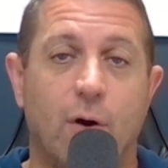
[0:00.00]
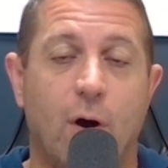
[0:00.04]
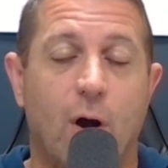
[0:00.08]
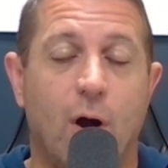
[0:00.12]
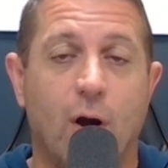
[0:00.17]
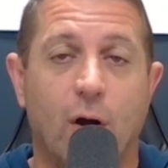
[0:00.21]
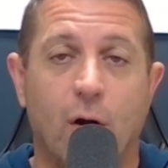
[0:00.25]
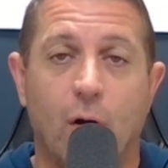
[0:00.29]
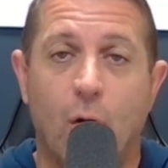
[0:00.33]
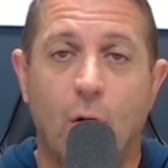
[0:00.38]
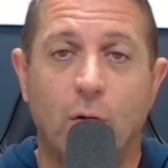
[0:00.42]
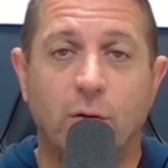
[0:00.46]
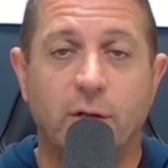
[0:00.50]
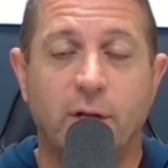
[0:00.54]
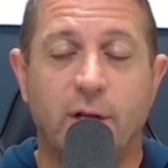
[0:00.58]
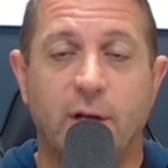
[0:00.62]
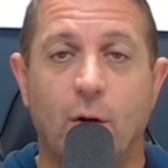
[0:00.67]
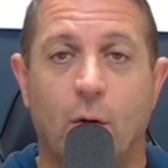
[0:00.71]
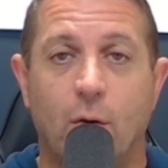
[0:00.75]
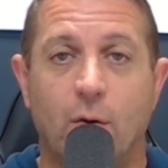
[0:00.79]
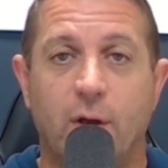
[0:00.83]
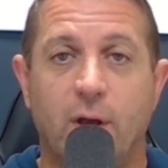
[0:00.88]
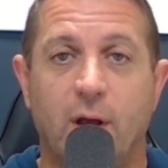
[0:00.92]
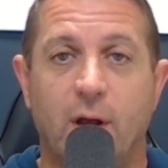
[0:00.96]
Our only
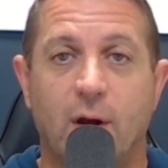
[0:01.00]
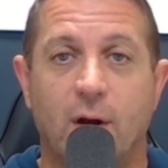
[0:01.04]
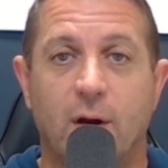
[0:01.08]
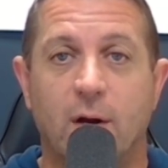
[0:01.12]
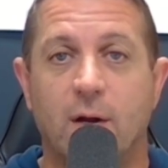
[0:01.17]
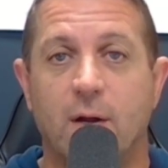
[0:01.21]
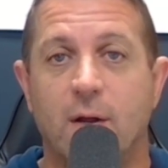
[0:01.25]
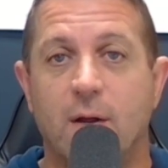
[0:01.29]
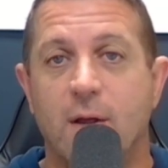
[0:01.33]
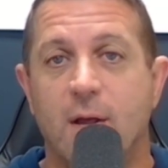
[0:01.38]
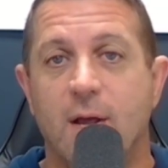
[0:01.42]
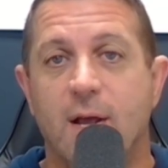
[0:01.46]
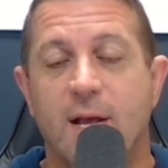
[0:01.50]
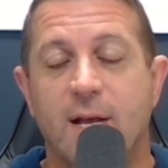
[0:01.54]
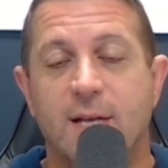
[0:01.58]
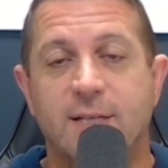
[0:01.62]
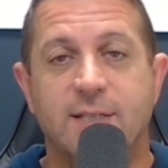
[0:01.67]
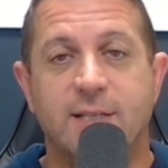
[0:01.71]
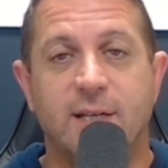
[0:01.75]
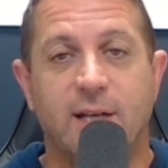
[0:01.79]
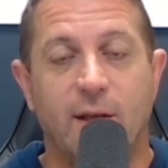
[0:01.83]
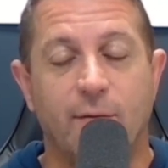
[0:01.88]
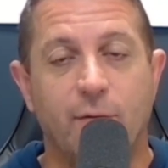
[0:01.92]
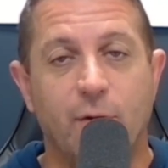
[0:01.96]
goal here is to
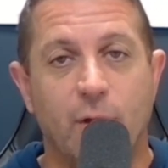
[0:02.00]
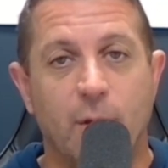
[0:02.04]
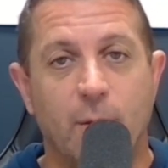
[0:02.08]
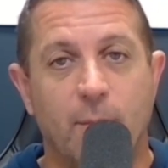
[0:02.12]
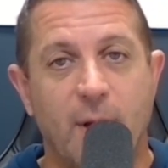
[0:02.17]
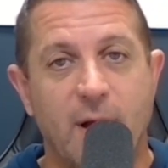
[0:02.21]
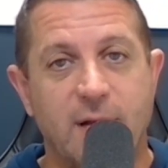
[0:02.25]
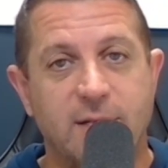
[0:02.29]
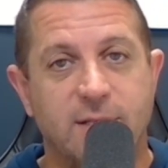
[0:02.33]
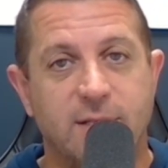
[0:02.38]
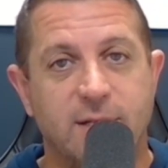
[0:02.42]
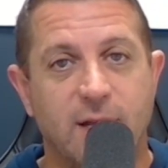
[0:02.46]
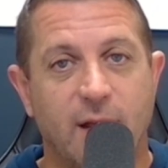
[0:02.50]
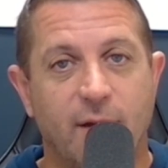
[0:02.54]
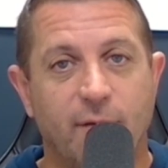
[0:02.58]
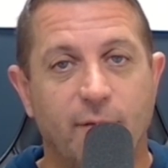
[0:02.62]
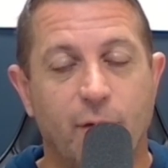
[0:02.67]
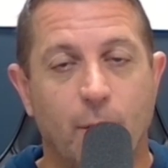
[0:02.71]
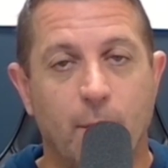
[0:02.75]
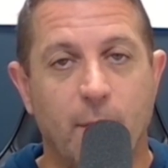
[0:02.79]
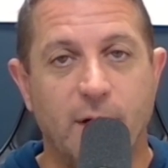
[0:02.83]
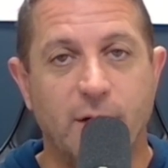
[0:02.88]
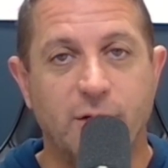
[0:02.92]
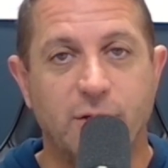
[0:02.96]
give you the best
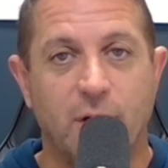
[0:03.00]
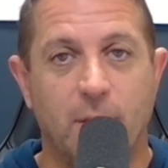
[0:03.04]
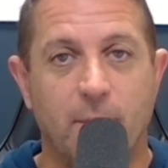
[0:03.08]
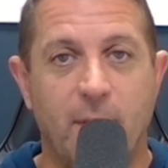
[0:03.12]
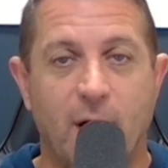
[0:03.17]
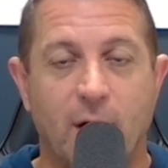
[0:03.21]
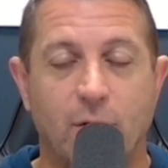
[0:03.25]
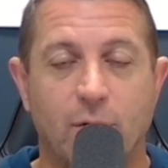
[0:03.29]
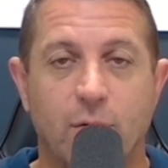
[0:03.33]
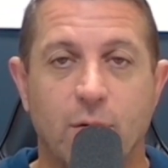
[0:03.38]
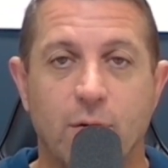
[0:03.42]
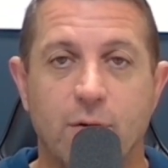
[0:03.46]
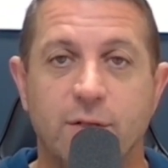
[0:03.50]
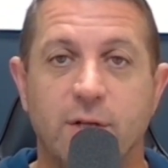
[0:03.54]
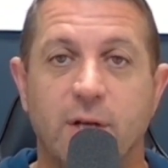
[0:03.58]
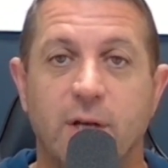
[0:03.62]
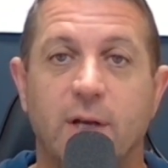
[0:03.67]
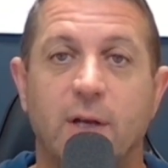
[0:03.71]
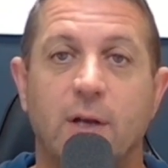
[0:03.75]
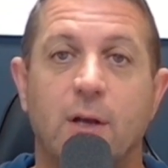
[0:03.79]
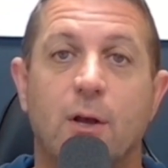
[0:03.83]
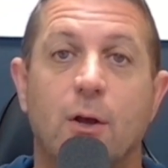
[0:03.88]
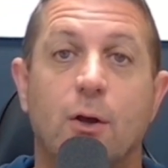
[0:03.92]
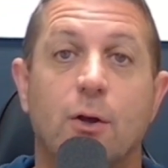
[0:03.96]
information about
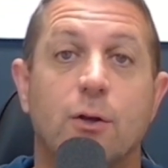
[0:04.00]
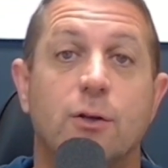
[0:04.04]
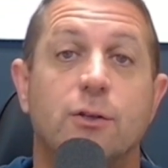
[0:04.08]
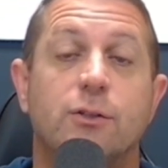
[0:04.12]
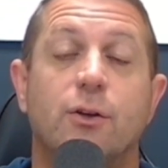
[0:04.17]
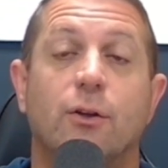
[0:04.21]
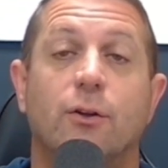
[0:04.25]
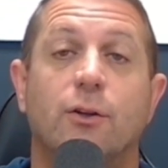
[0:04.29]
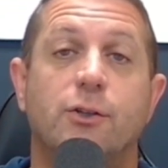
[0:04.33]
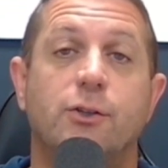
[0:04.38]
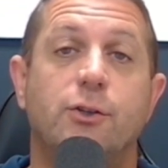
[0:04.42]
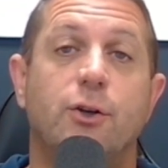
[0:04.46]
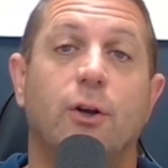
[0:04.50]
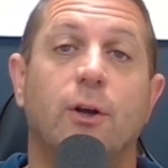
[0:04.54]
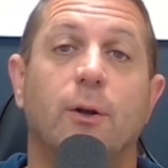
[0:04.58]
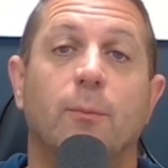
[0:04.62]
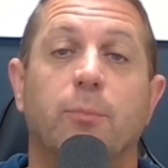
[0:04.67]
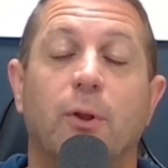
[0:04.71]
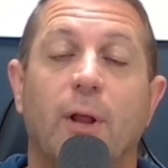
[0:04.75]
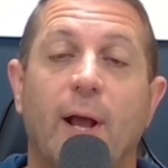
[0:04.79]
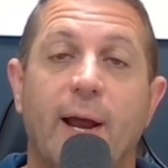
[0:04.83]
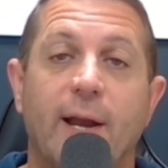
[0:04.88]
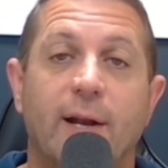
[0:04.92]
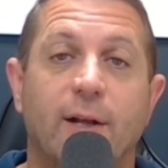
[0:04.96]
cruising so that you can
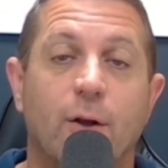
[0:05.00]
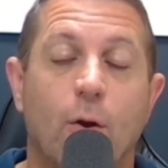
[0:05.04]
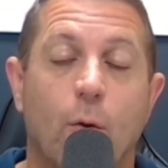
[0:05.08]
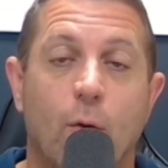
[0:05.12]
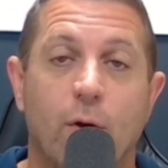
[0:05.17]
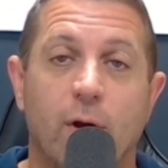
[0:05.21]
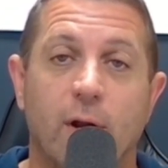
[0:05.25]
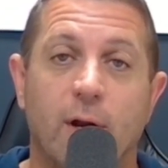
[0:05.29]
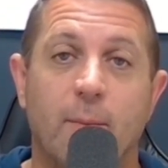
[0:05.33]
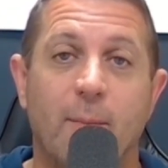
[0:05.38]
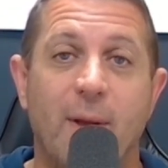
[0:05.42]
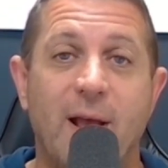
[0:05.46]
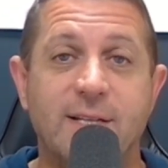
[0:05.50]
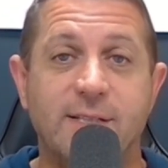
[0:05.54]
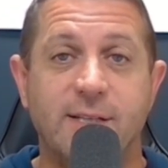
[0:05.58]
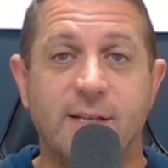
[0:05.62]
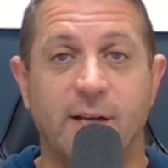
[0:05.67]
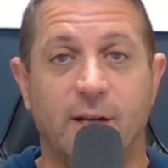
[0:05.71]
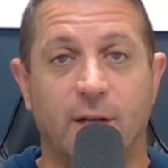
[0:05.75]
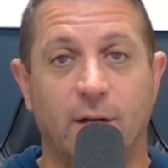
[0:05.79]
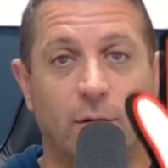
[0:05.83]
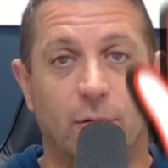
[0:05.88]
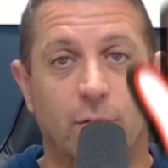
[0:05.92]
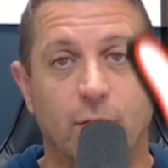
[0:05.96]
plan and go on an
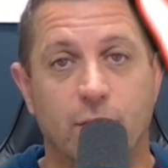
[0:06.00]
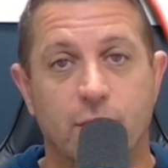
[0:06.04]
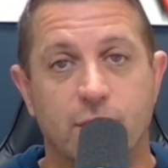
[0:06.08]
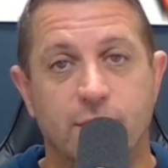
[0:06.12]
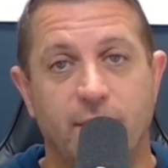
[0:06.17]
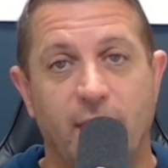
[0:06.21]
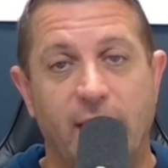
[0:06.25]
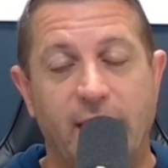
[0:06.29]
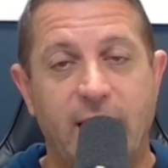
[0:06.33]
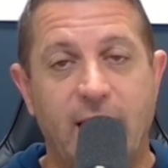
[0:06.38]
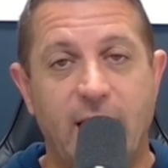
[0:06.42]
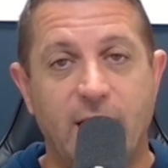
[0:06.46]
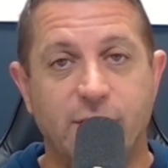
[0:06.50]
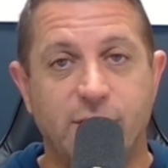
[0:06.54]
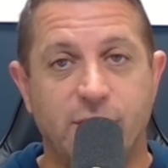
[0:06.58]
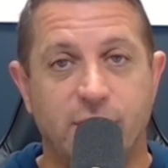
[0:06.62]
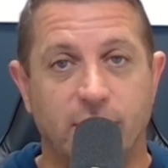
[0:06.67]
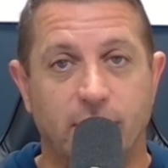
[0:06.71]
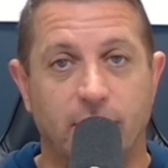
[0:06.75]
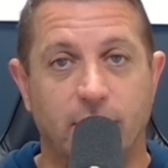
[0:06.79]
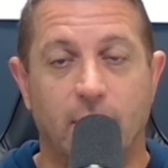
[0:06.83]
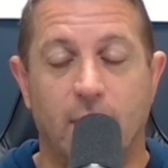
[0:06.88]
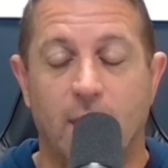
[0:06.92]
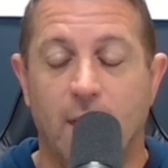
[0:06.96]
amazing cruise vacation.